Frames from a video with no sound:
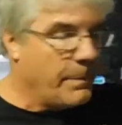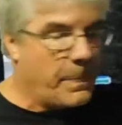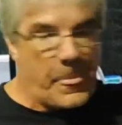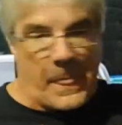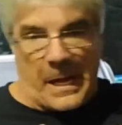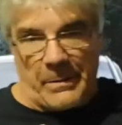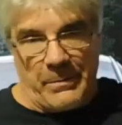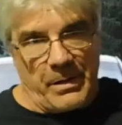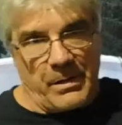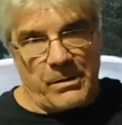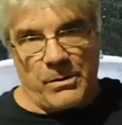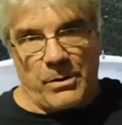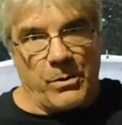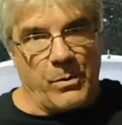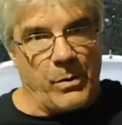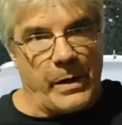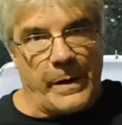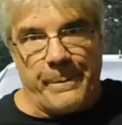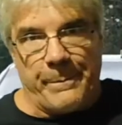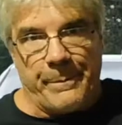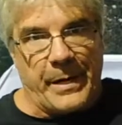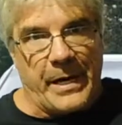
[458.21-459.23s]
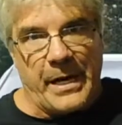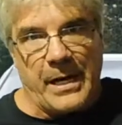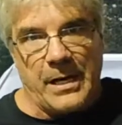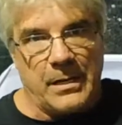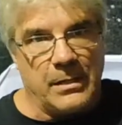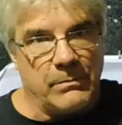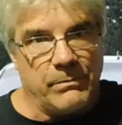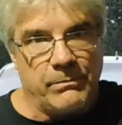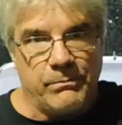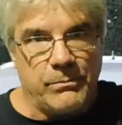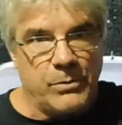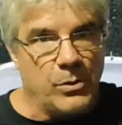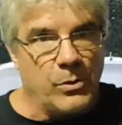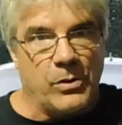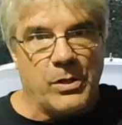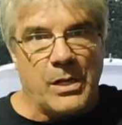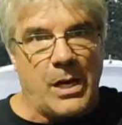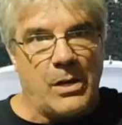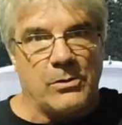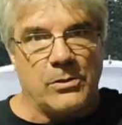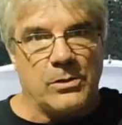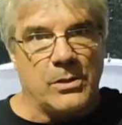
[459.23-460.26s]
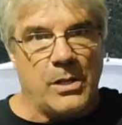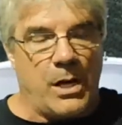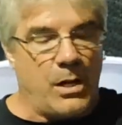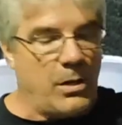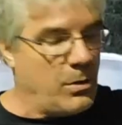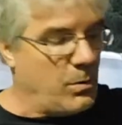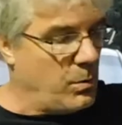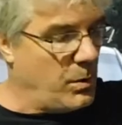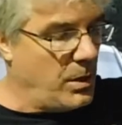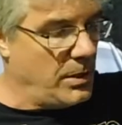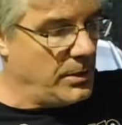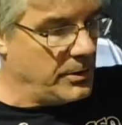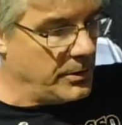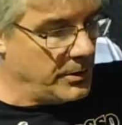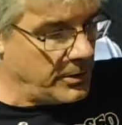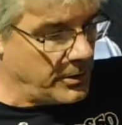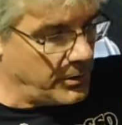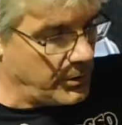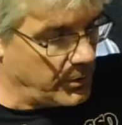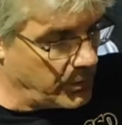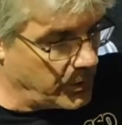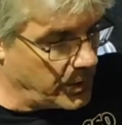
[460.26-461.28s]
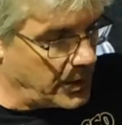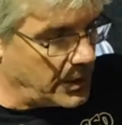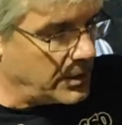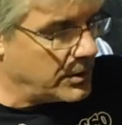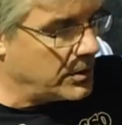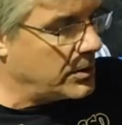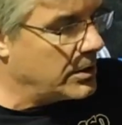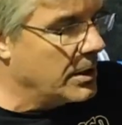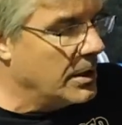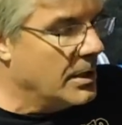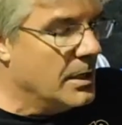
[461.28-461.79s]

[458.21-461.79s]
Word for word: I'm not going to go out and buy a $2,000 welder to do this.